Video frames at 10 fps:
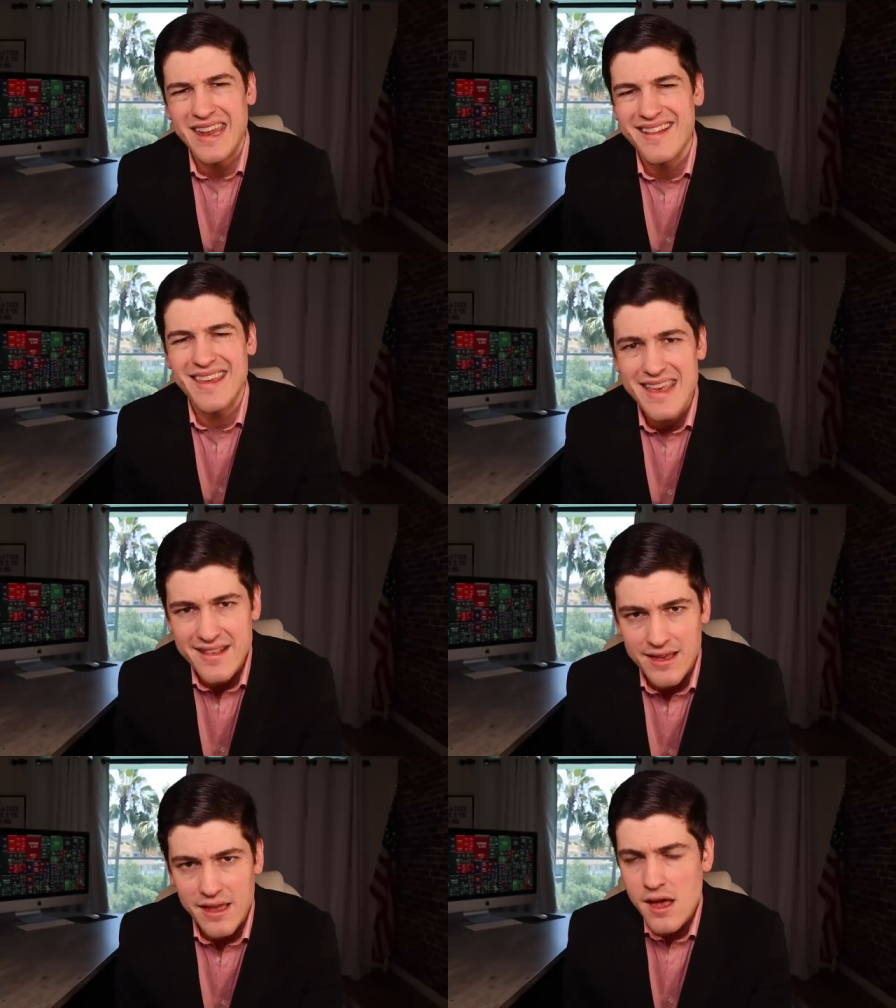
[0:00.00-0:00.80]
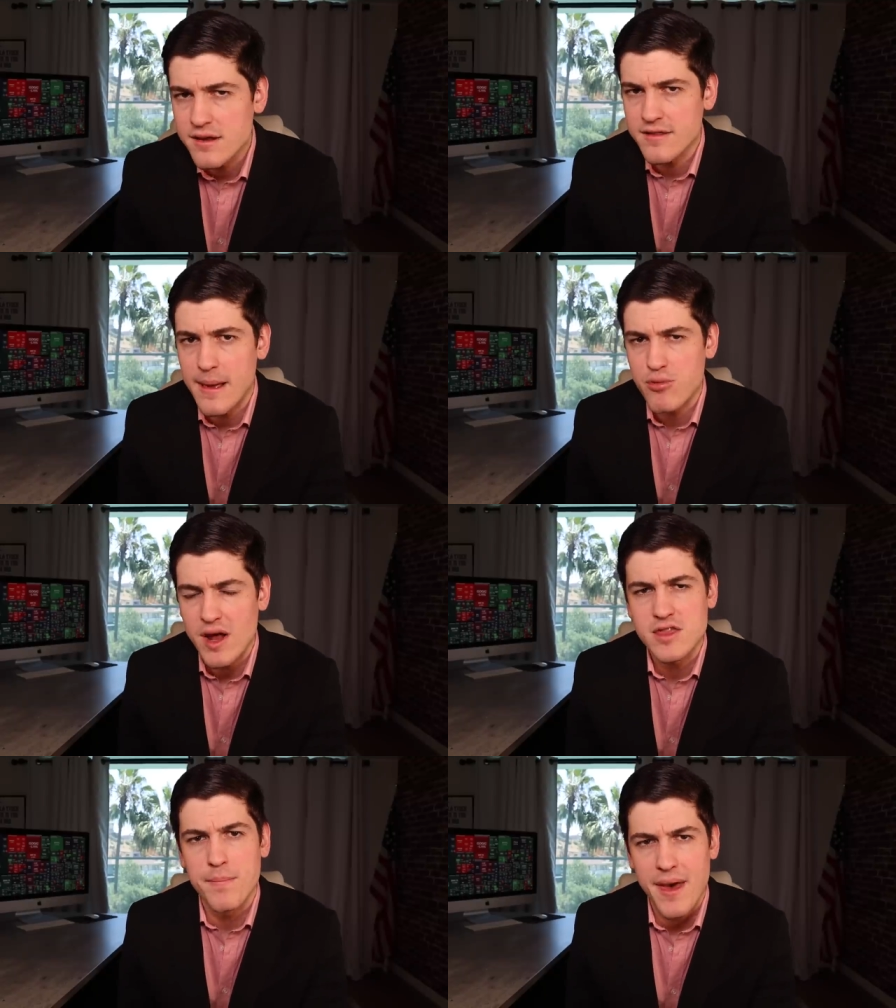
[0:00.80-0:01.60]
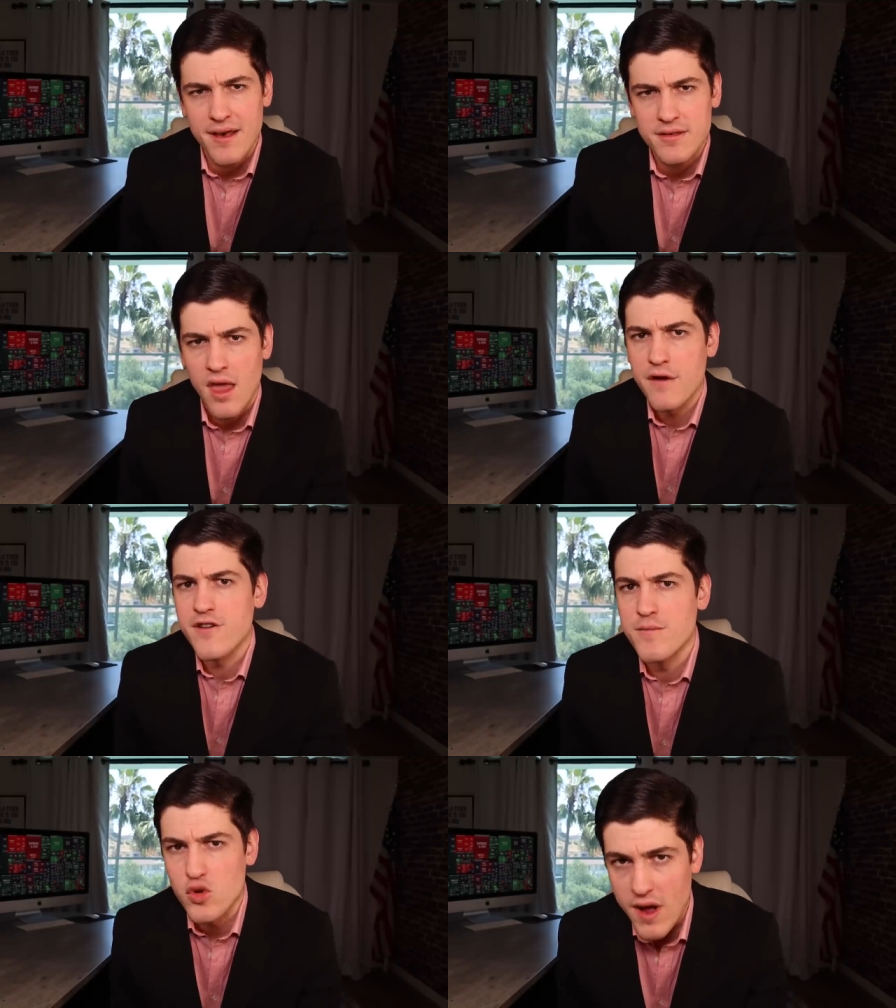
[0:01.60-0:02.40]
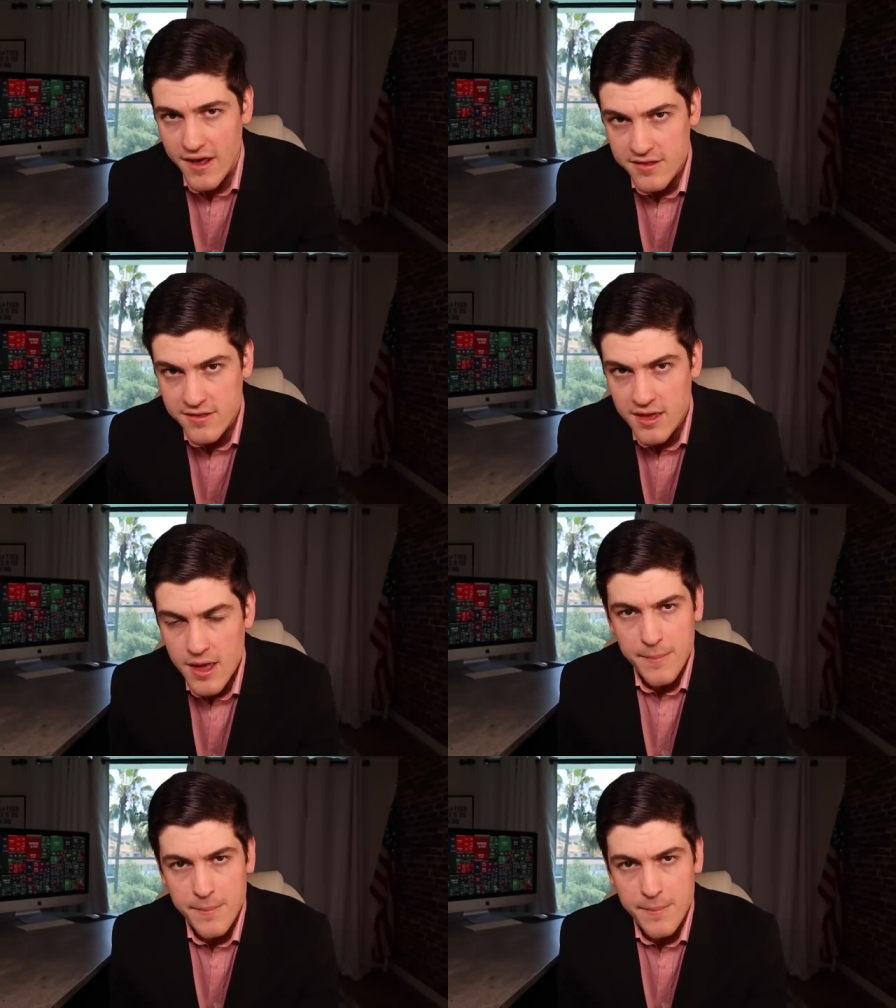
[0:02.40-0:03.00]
it is easy to separate the best from the rest,